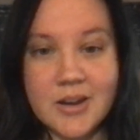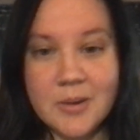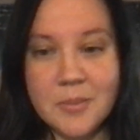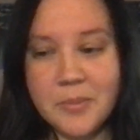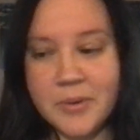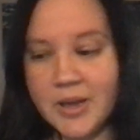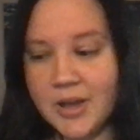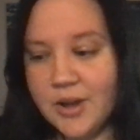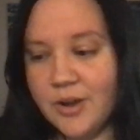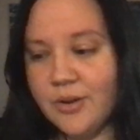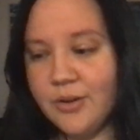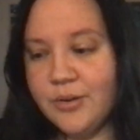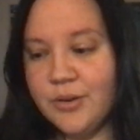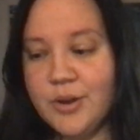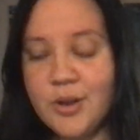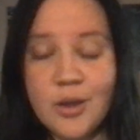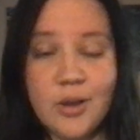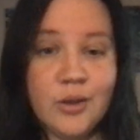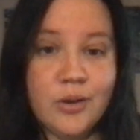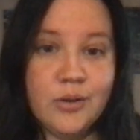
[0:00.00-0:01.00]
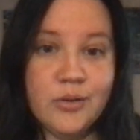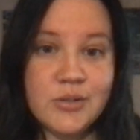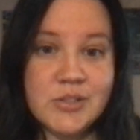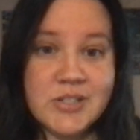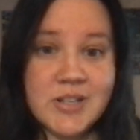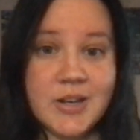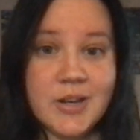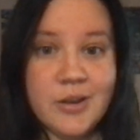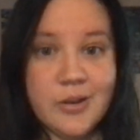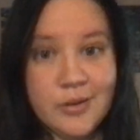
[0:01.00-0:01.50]
about who's
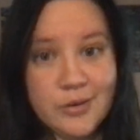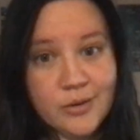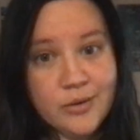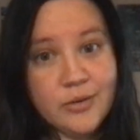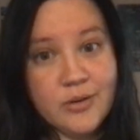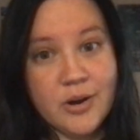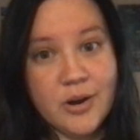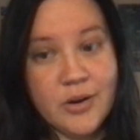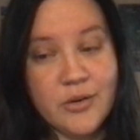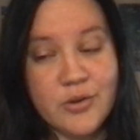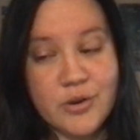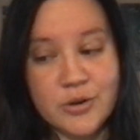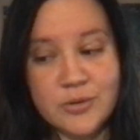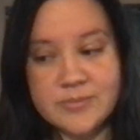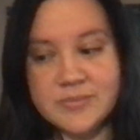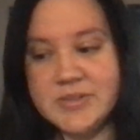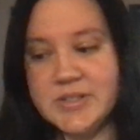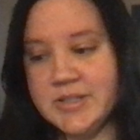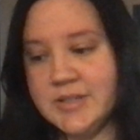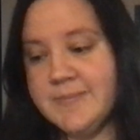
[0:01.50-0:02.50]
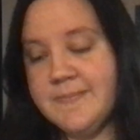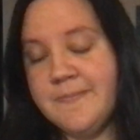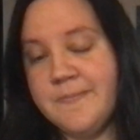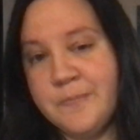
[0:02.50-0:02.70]
in our groups.